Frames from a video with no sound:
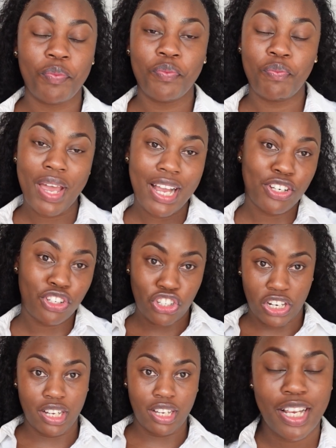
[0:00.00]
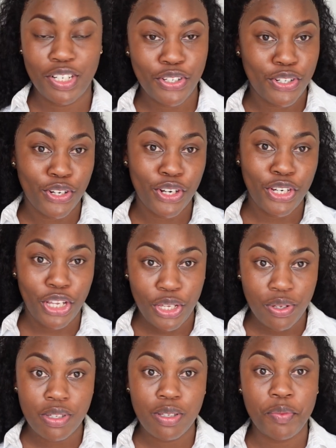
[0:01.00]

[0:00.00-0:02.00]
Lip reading: make sure that you do not use